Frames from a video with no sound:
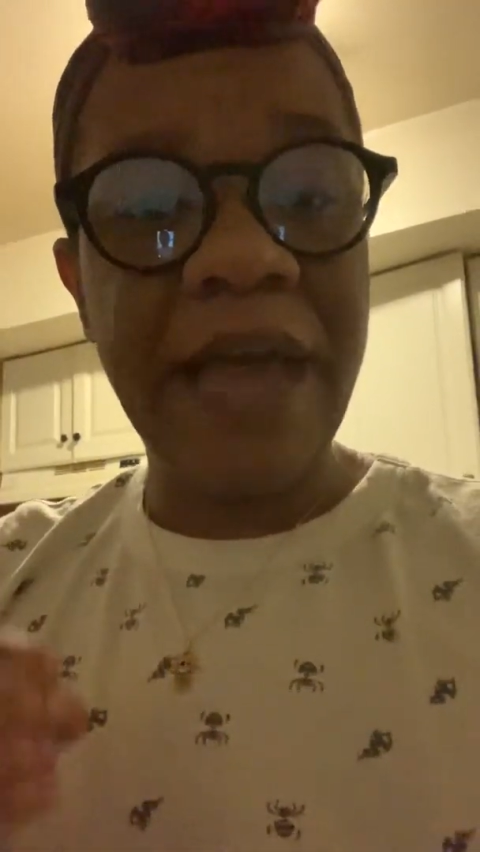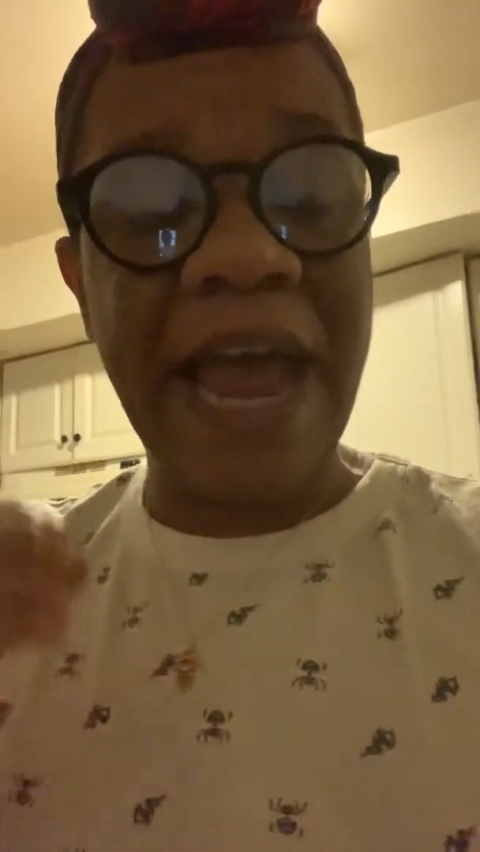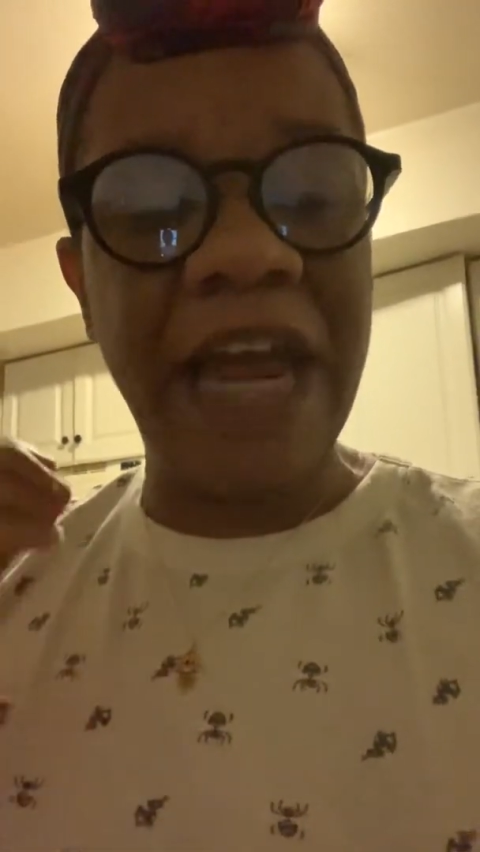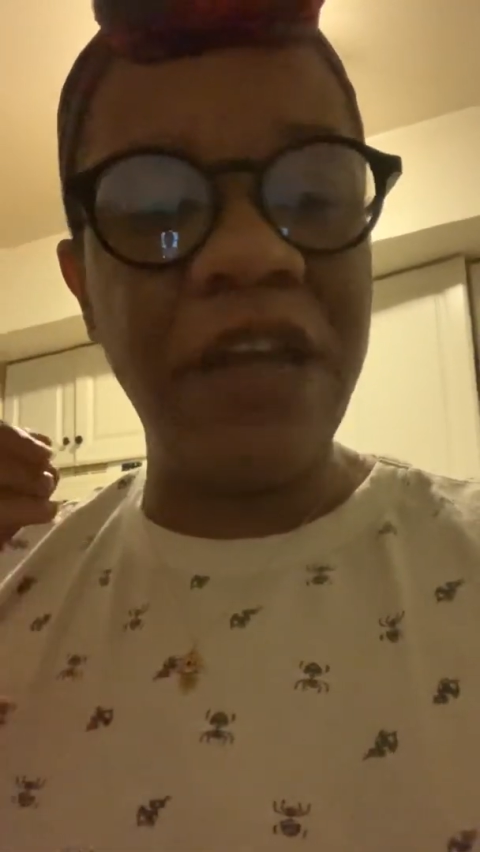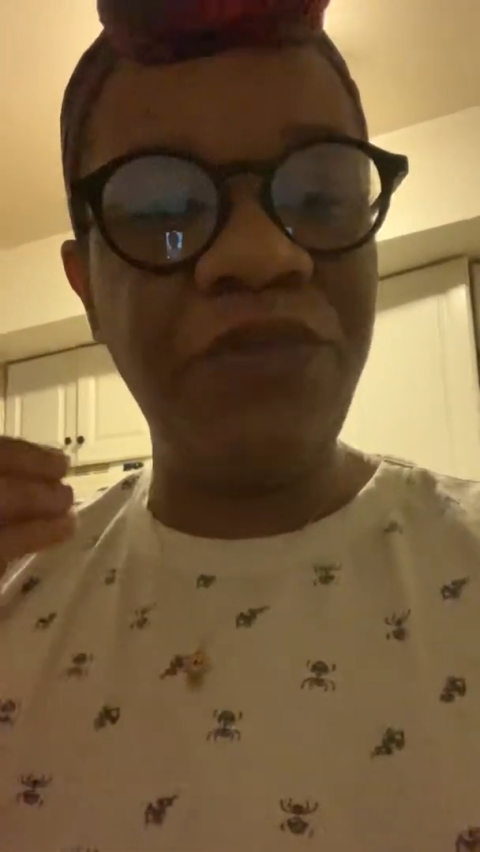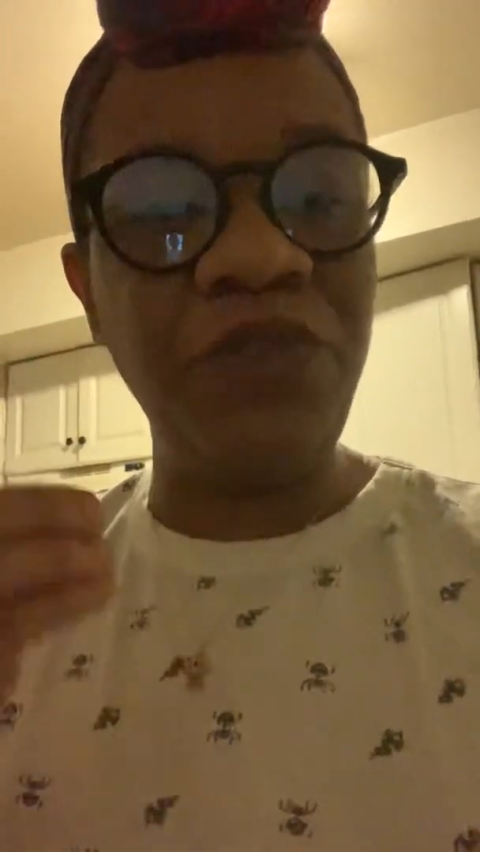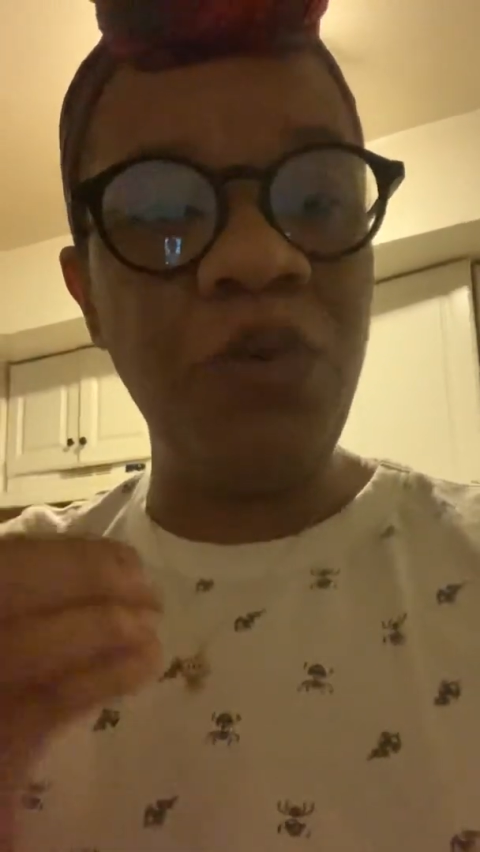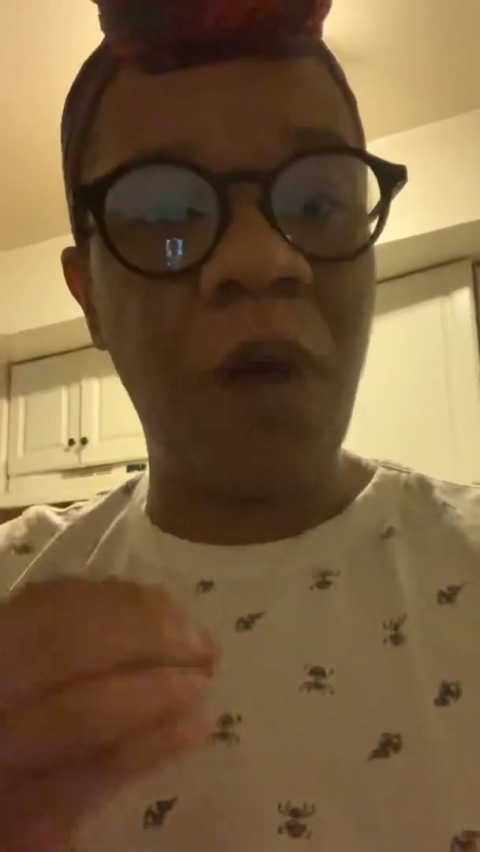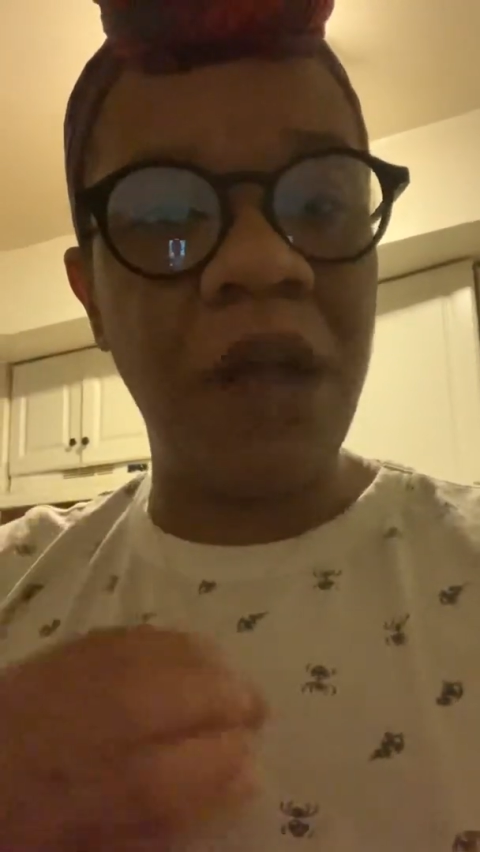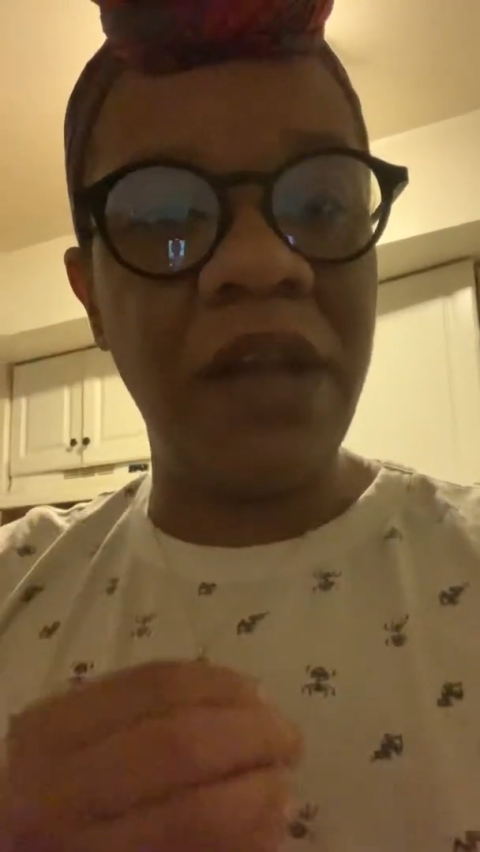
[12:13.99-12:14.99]
And if
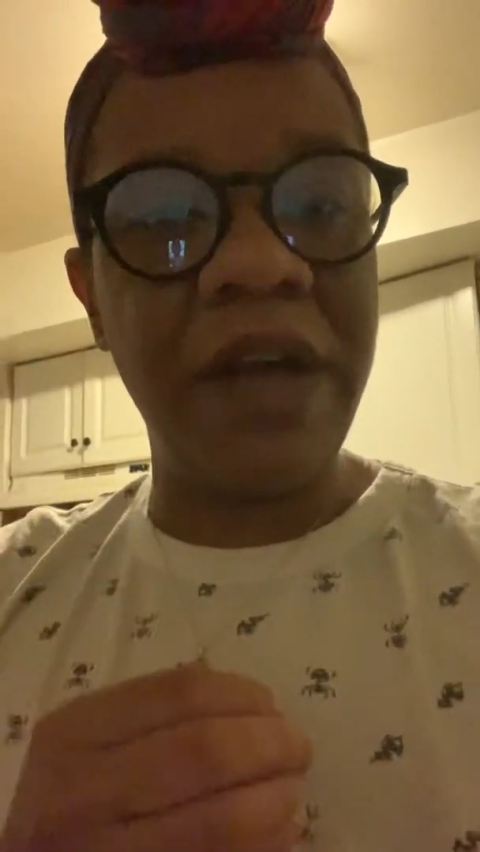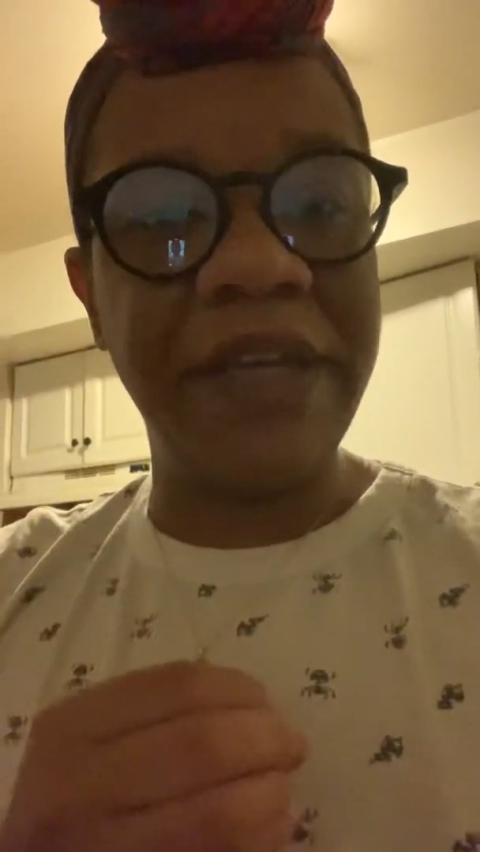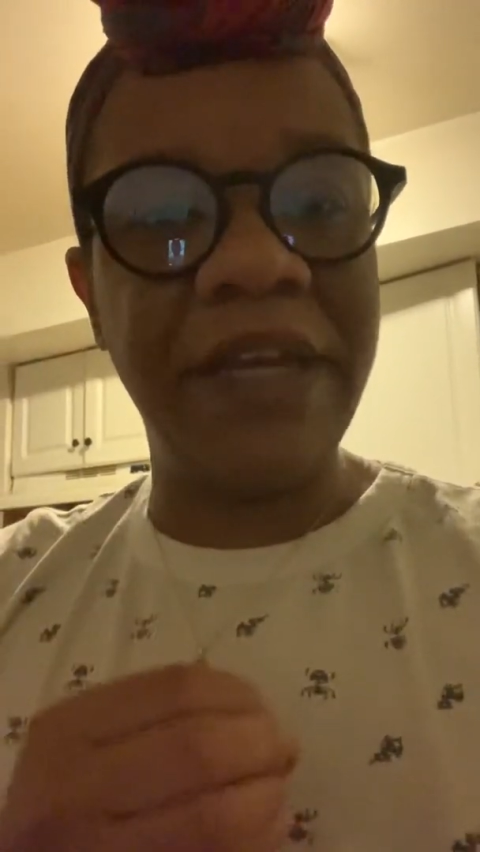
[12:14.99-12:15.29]
you are lucky